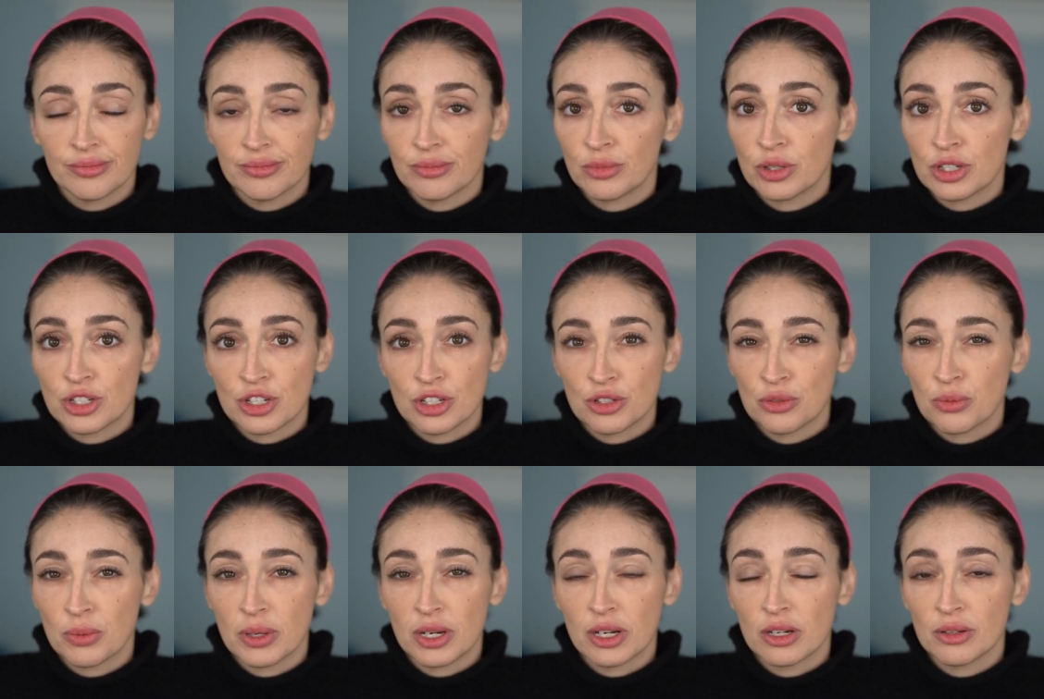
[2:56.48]
which
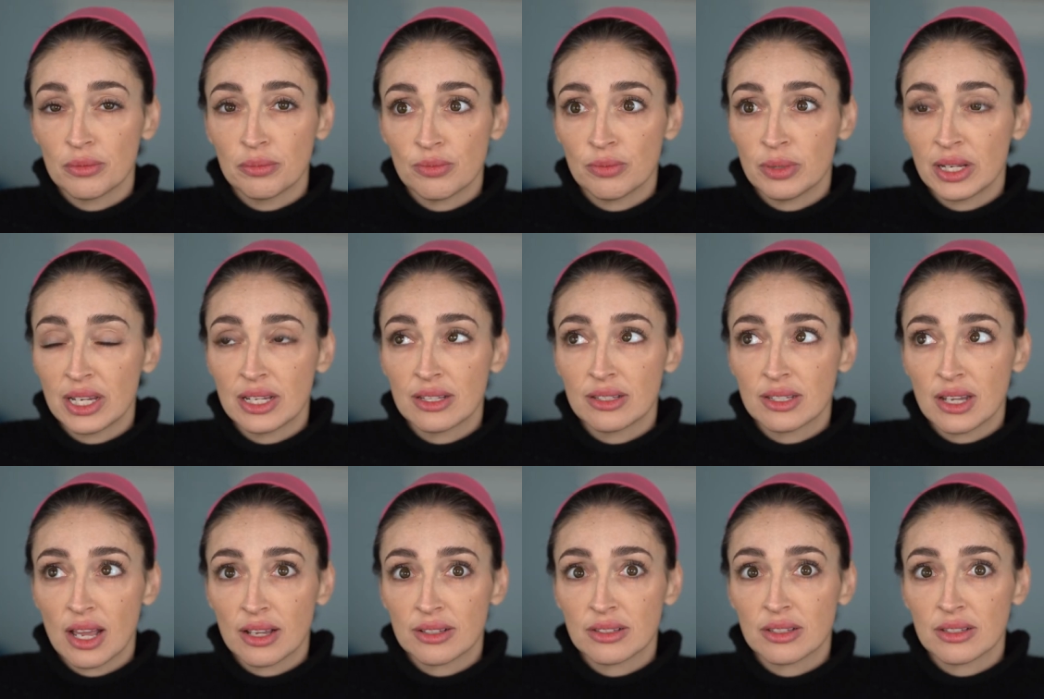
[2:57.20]
is weird
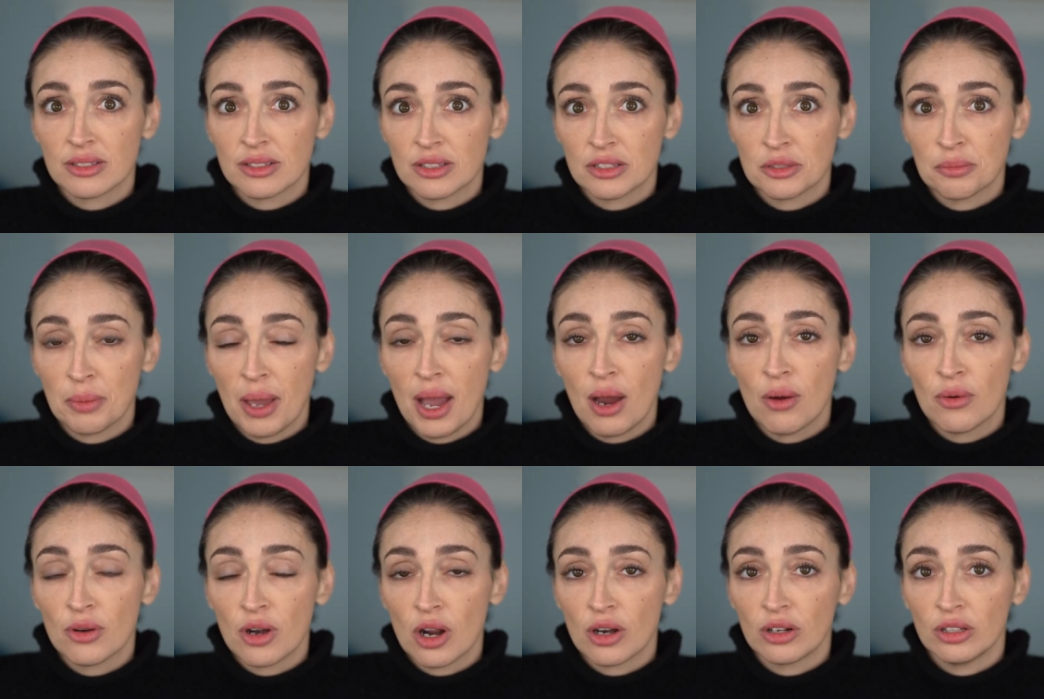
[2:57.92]
because Texas is
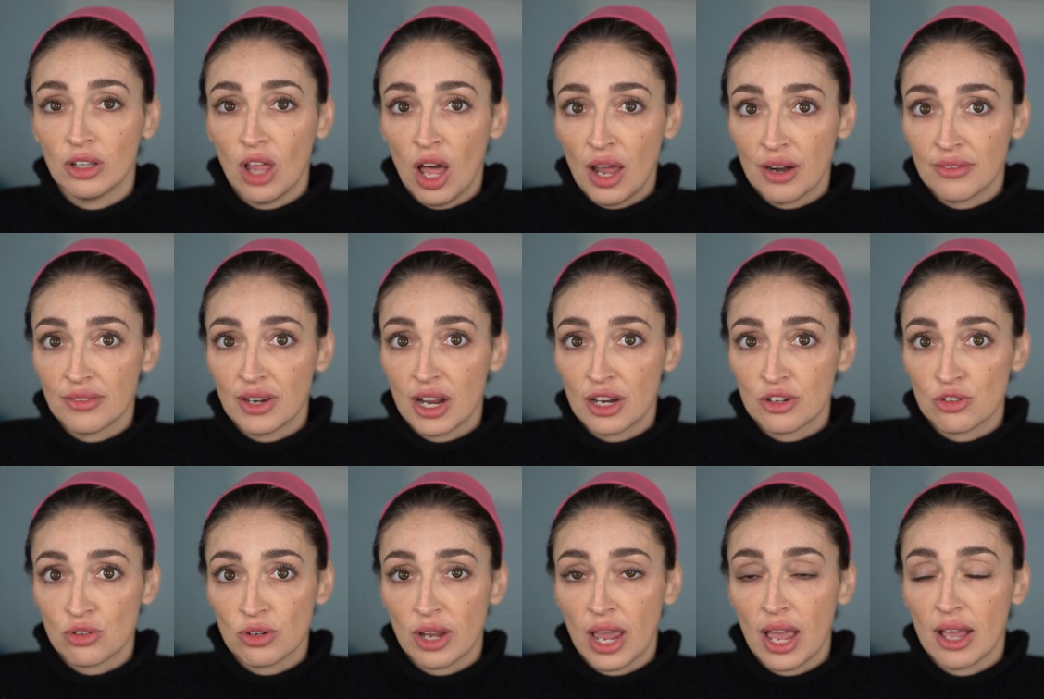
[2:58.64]
powered on a lot of
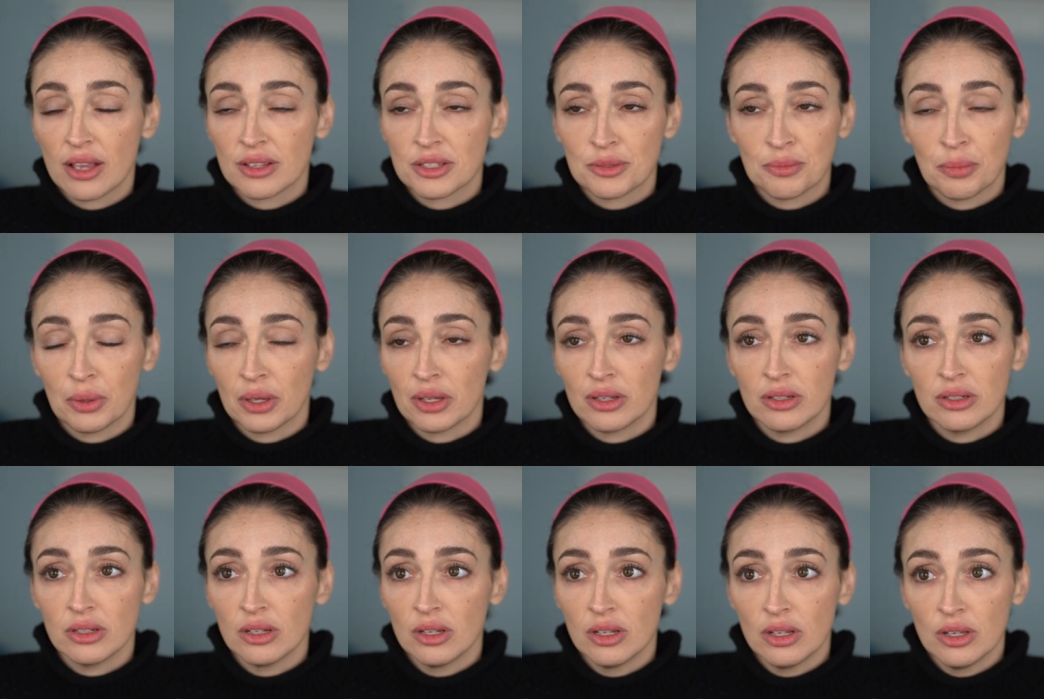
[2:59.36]
natural gas,
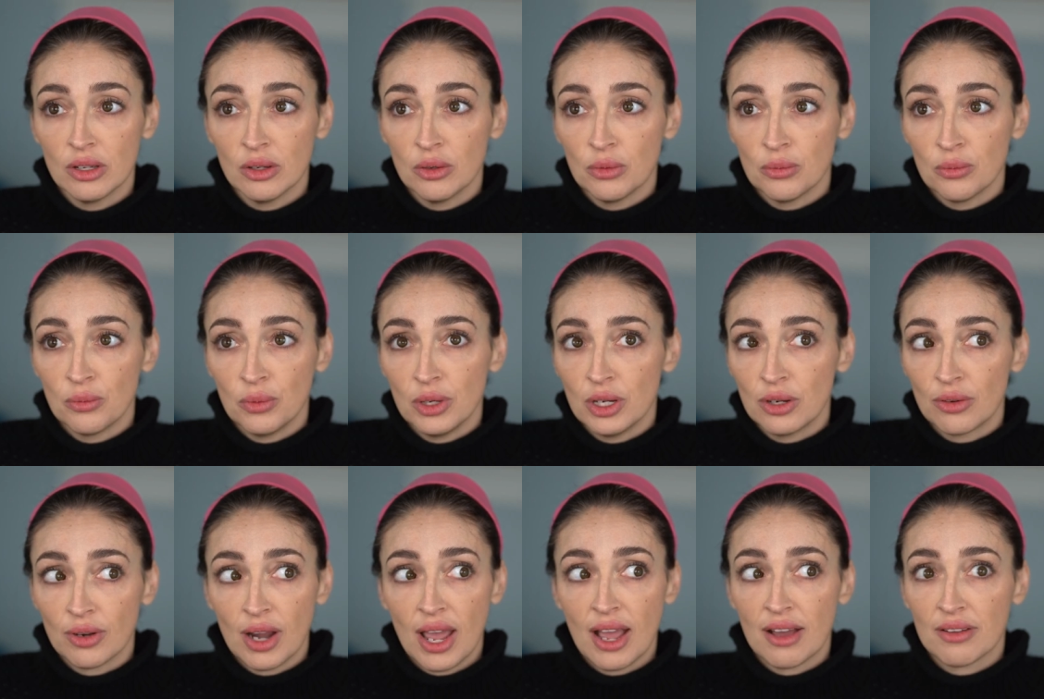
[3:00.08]
but we
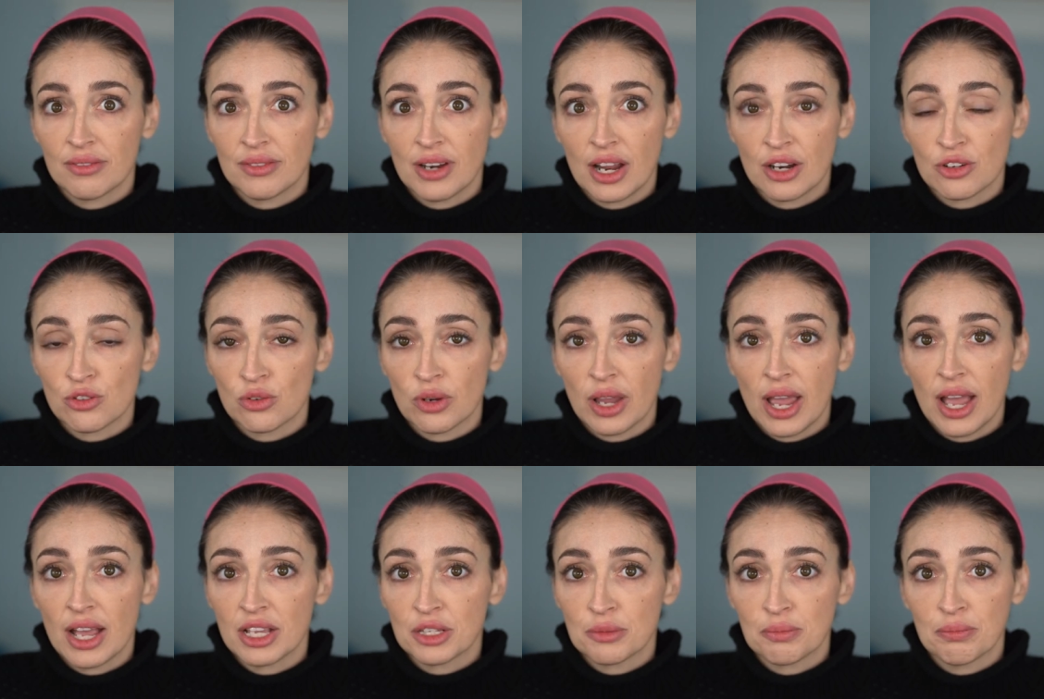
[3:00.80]
don't have natural
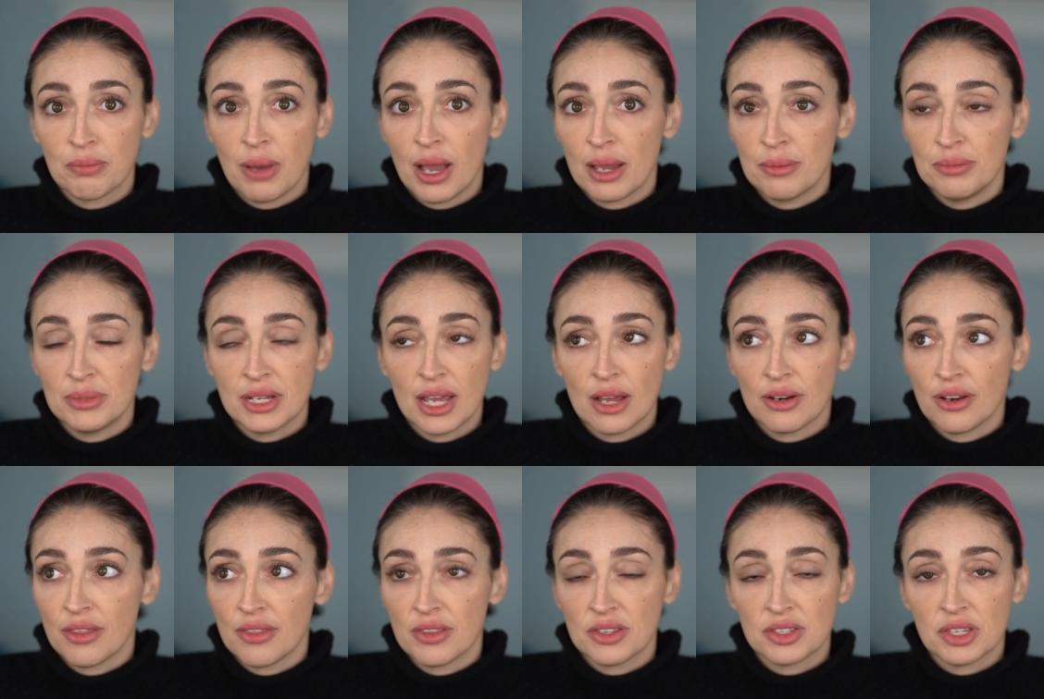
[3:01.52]
gas piped
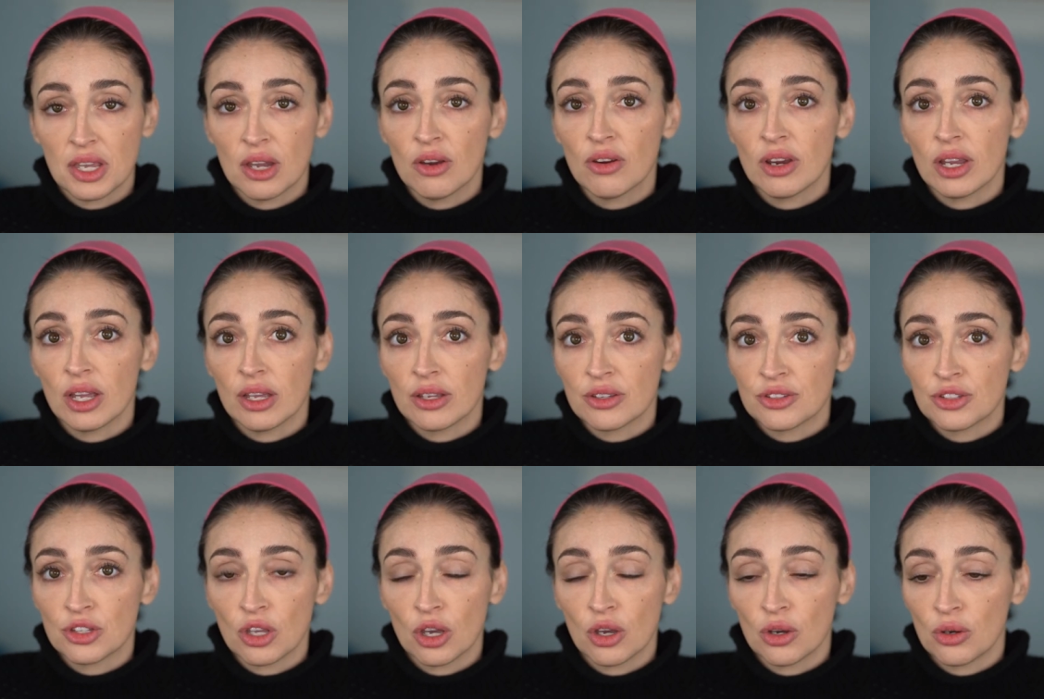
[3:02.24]
down in this area,
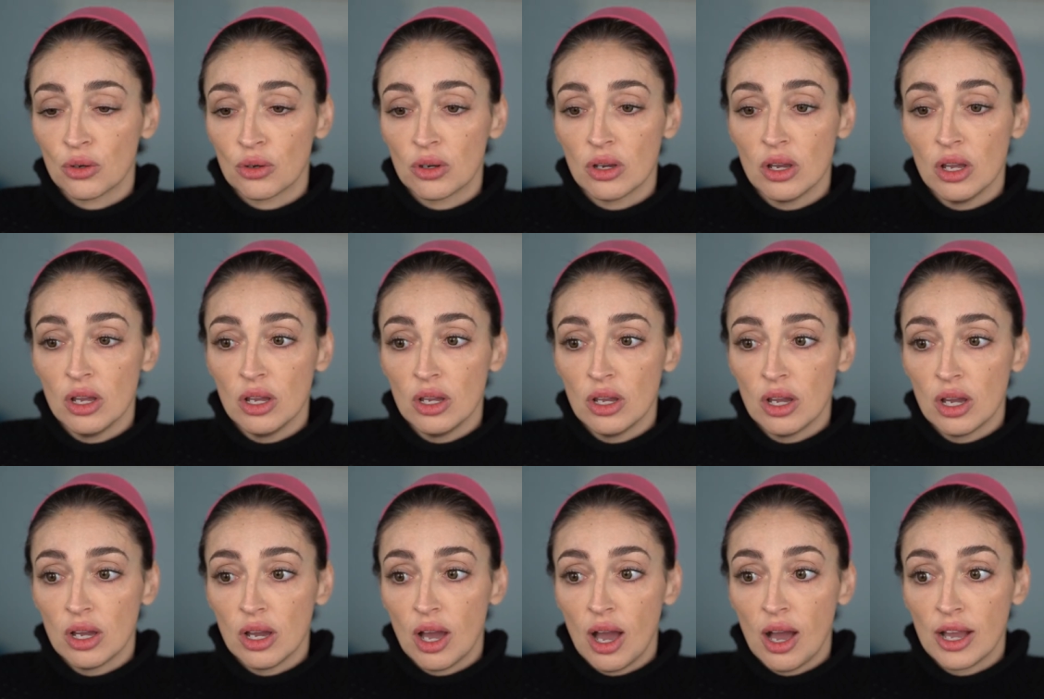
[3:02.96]
so
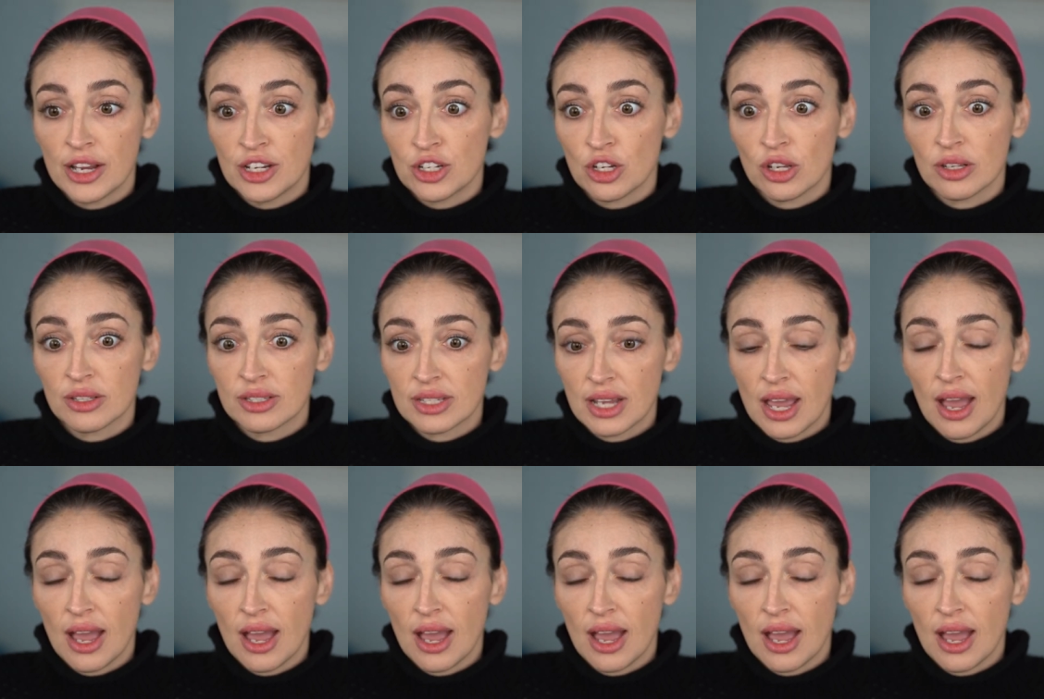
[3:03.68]
I just